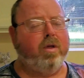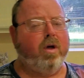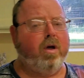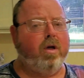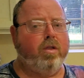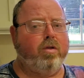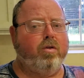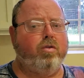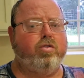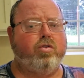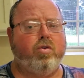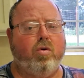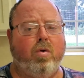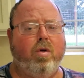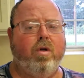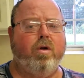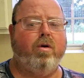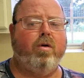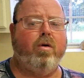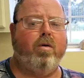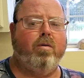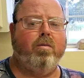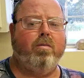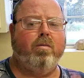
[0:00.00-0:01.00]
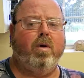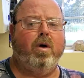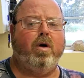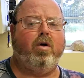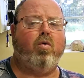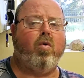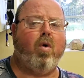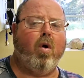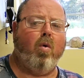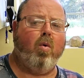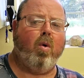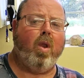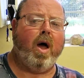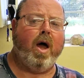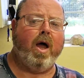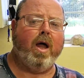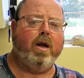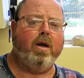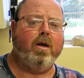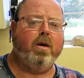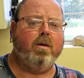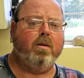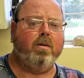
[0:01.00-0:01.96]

The others are under a grow light,